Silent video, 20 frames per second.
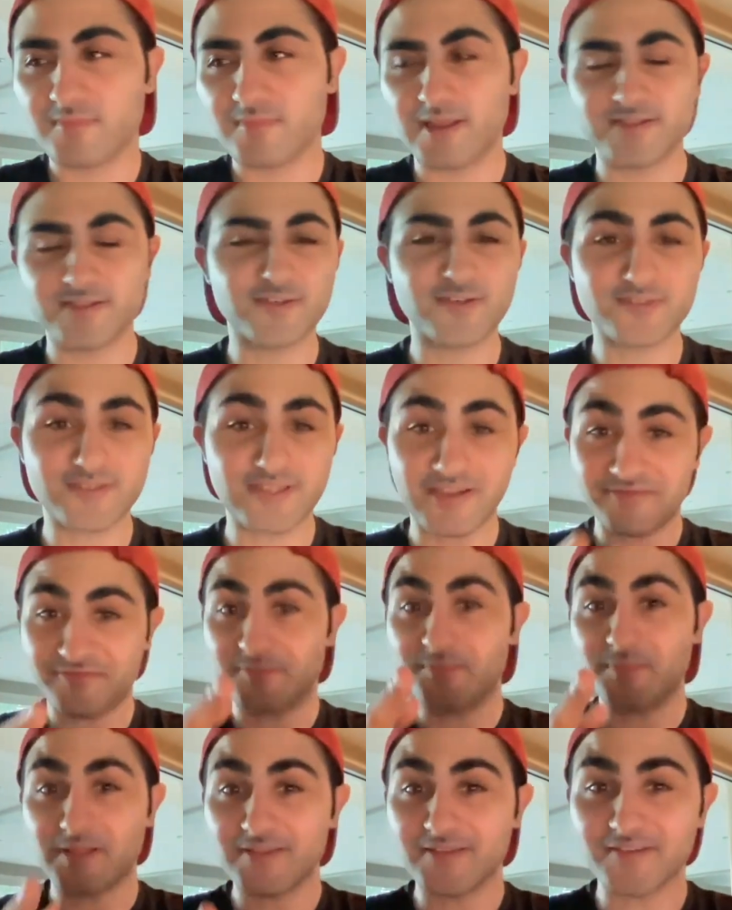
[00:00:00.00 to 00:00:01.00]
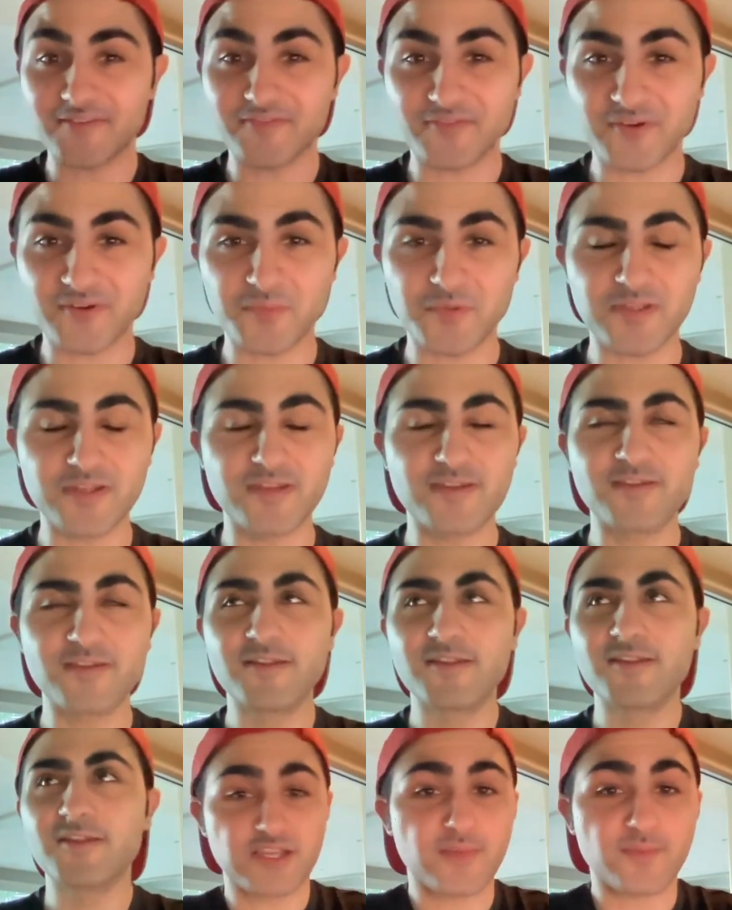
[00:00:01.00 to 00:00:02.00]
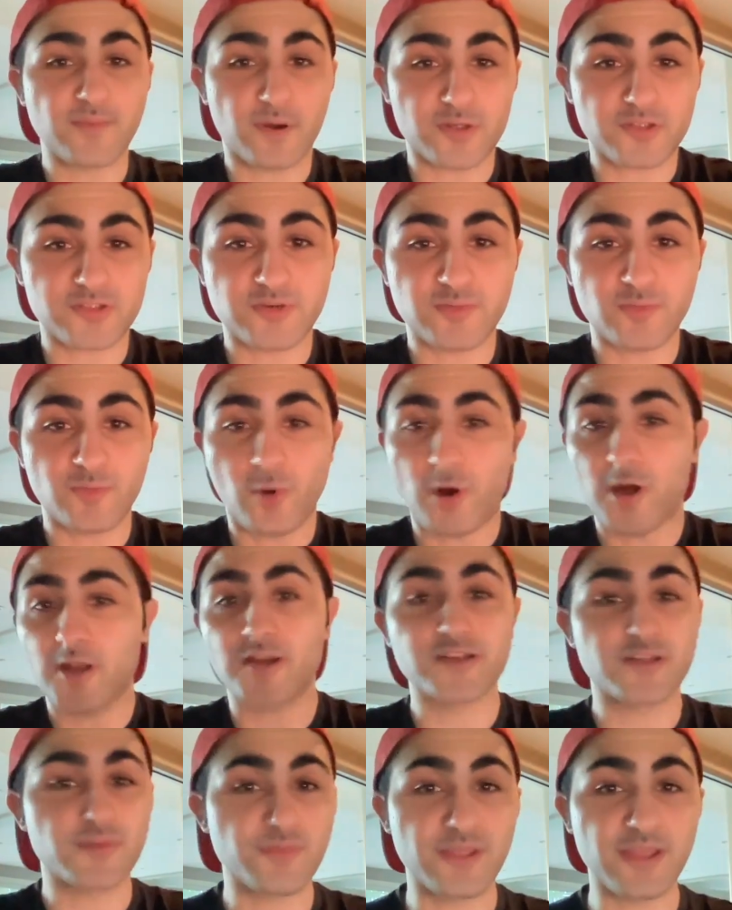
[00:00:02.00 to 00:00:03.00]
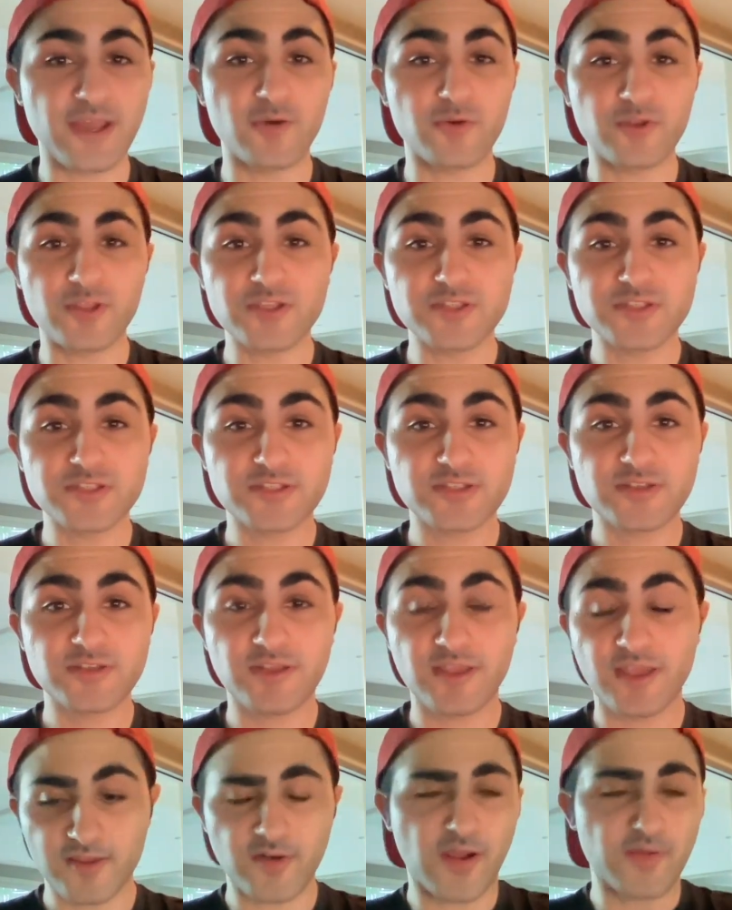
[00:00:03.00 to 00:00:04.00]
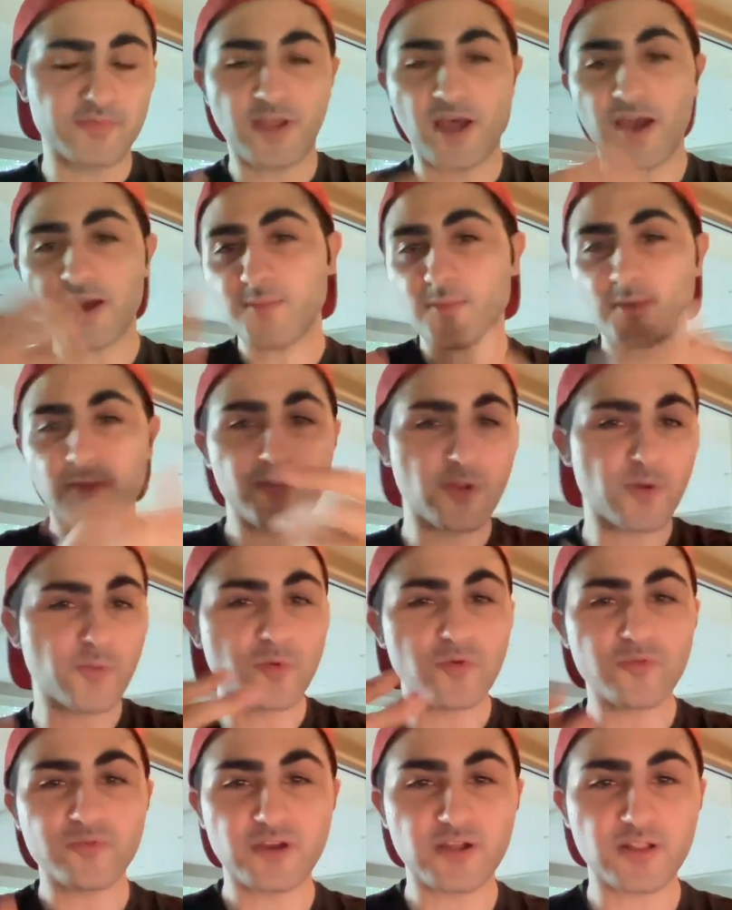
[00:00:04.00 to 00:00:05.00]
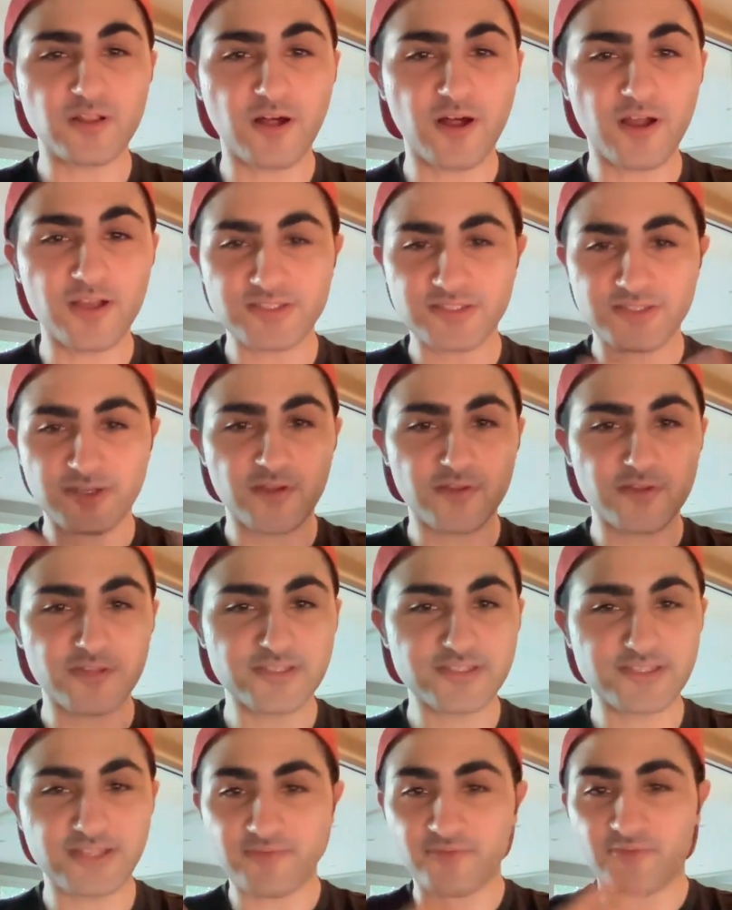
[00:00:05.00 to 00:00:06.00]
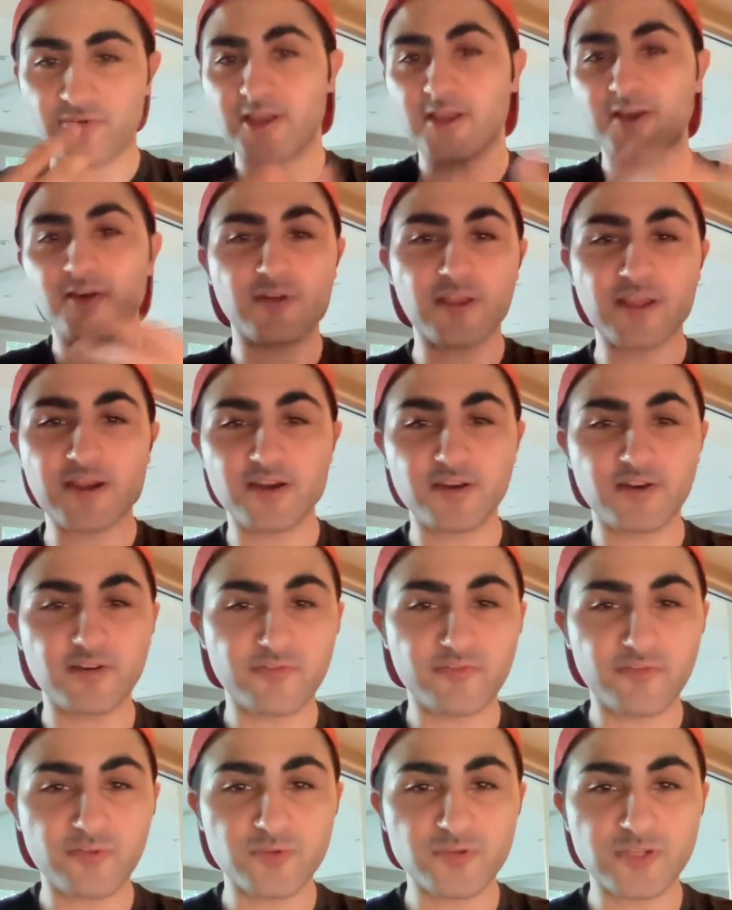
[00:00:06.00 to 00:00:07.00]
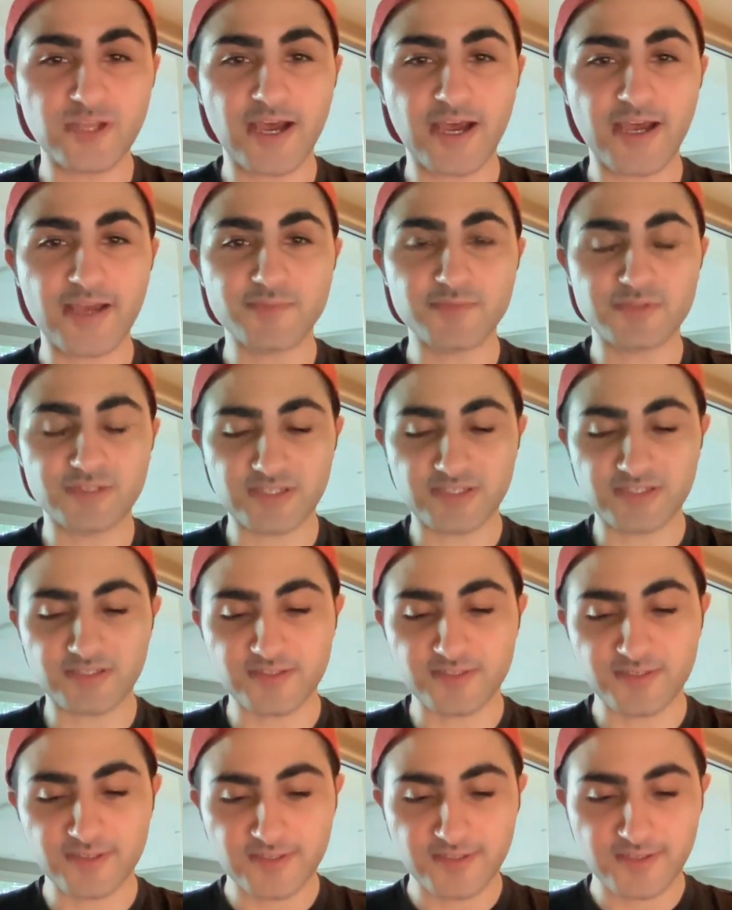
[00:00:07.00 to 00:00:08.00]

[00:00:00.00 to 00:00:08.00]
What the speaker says: I took that from Elliot Friedman. Jacob Markstrom wanted to be out east. I'm talking about the no movement clause and all this, and I've reiterated it a few times. And,